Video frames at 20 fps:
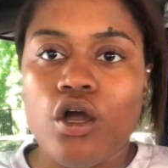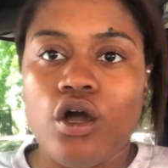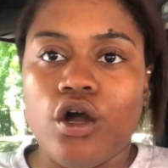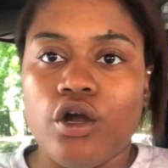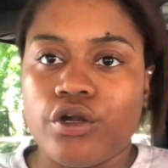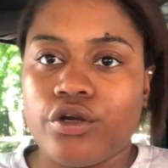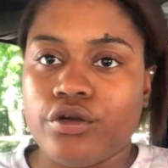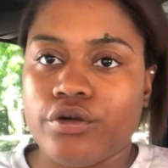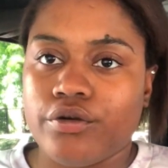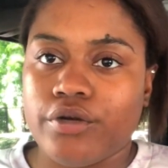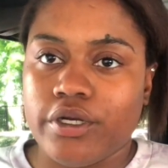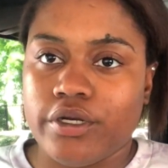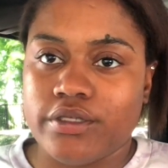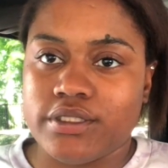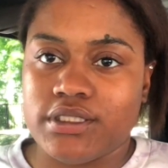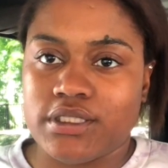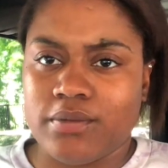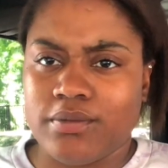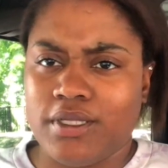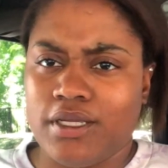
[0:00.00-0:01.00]
a career or
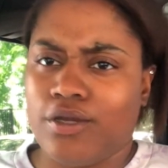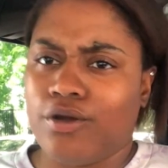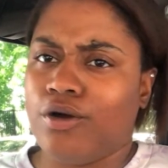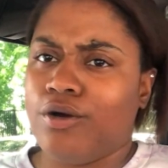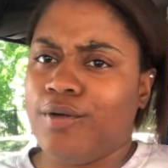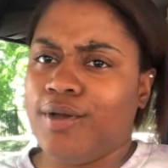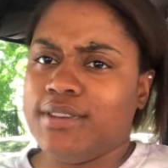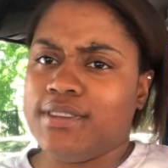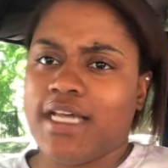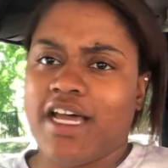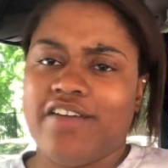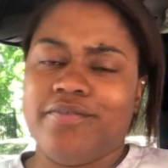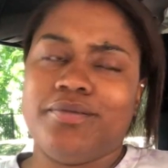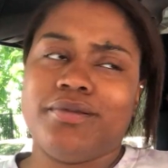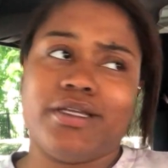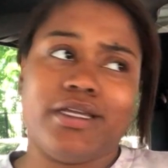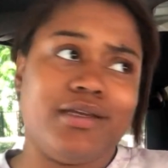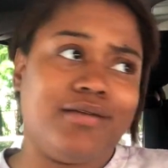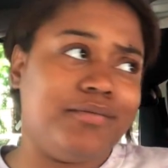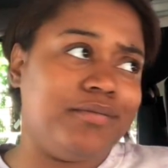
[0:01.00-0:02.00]
something, always have
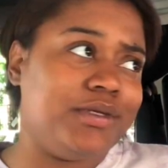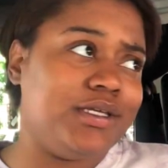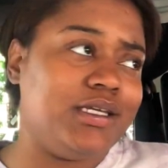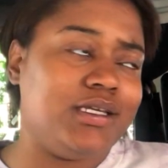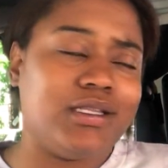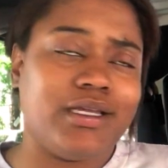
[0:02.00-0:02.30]
plan B.